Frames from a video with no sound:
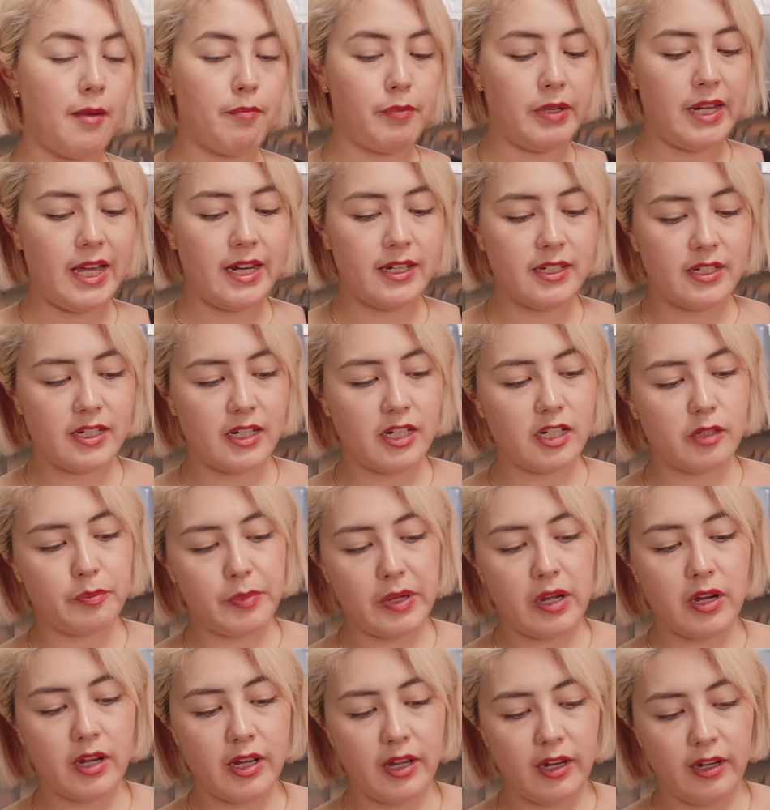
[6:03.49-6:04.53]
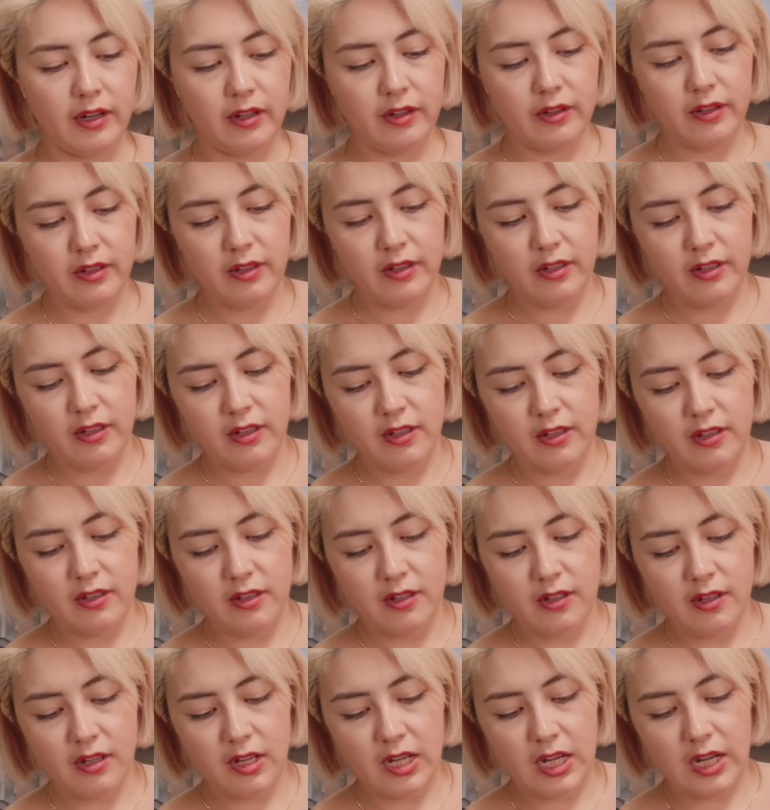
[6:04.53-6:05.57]
blended, but I
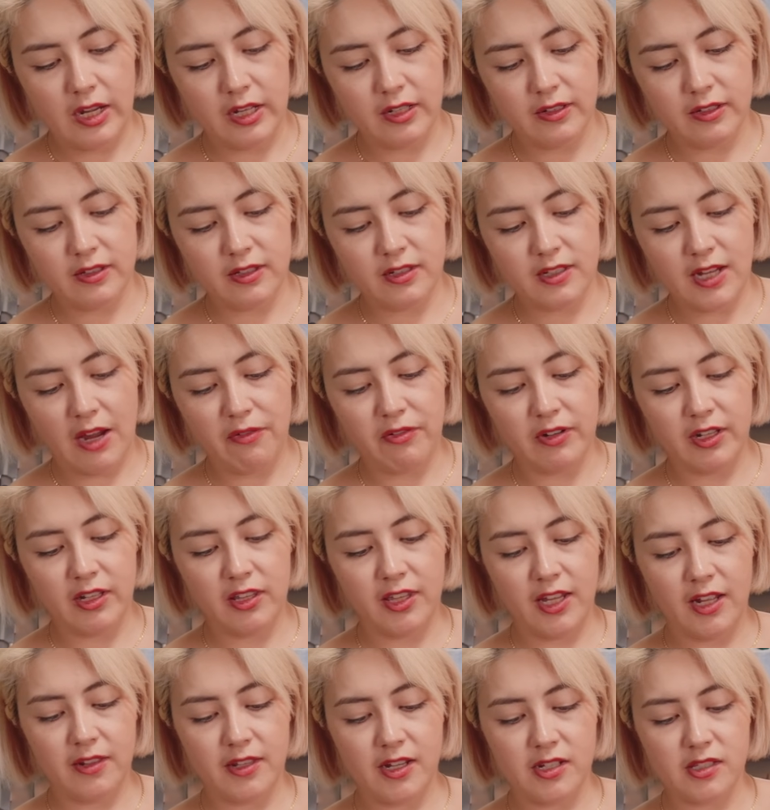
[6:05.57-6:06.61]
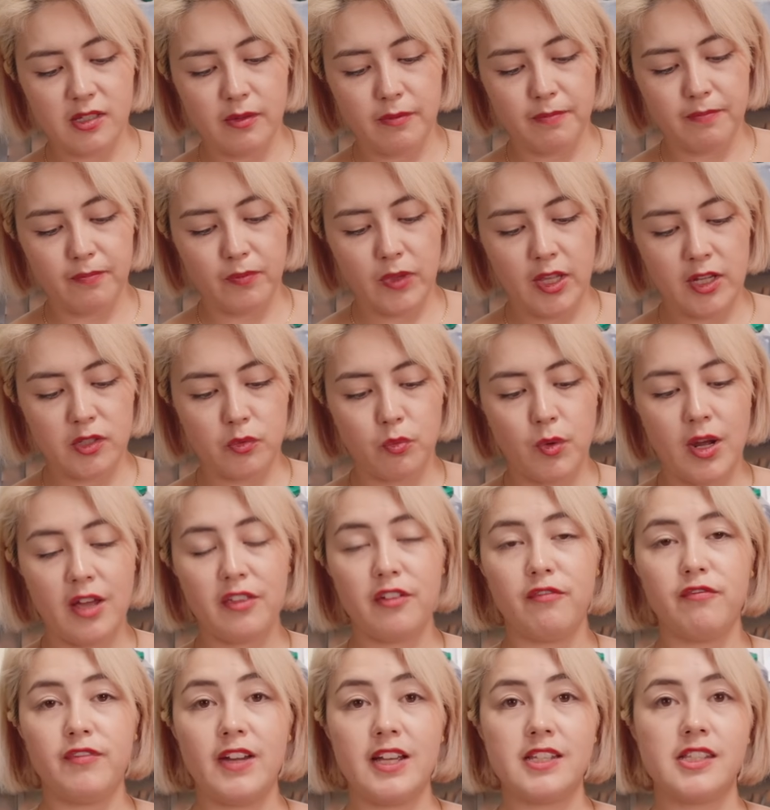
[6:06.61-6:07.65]
definitely think it's worth
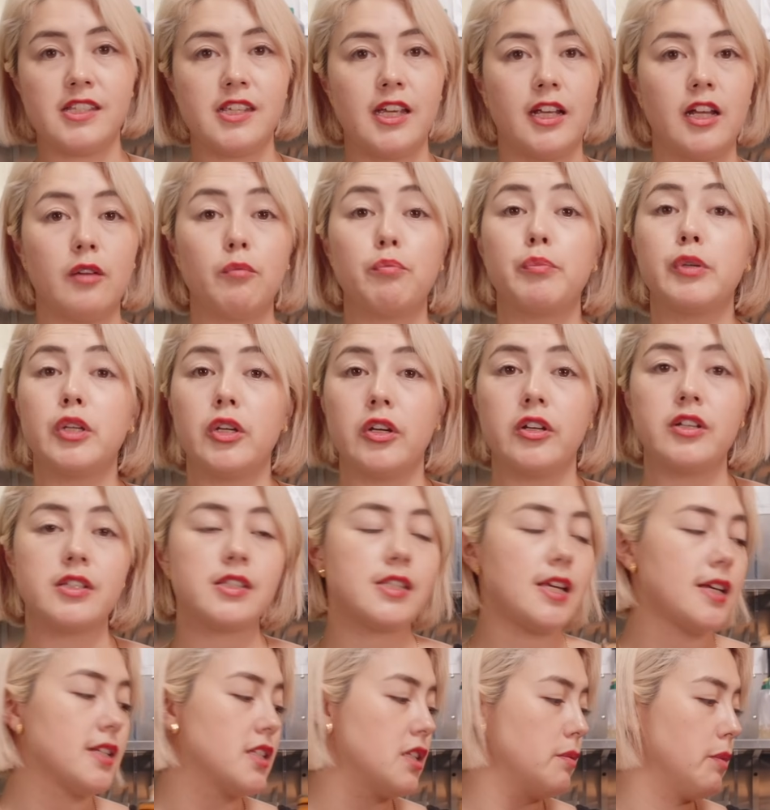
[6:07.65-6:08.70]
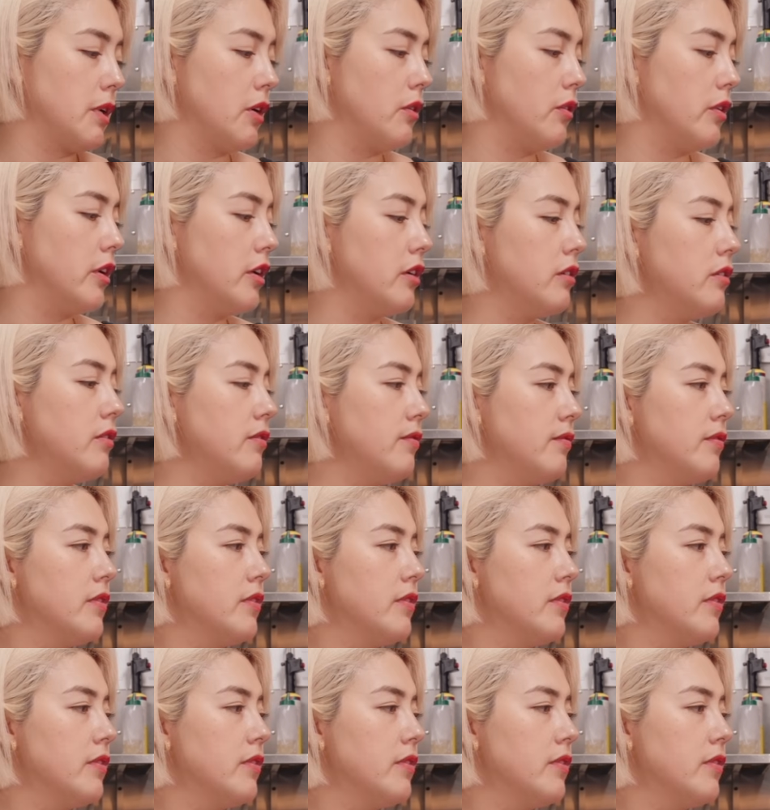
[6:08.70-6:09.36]
investing in pure sesame oil.